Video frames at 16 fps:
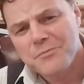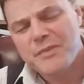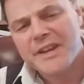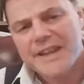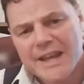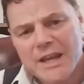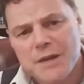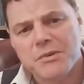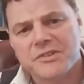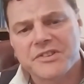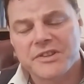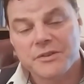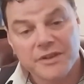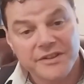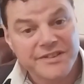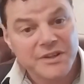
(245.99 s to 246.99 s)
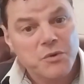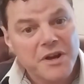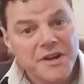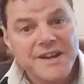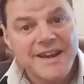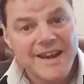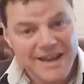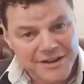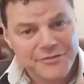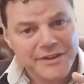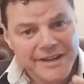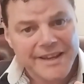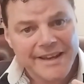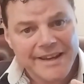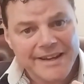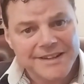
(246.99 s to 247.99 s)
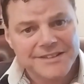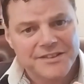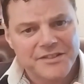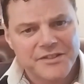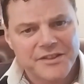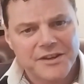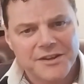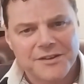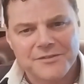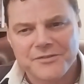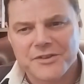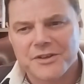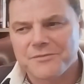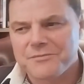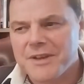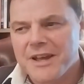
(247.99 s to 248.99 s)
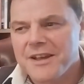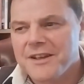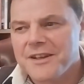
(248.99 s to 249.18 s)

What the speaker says: being able to, as it were, navigate the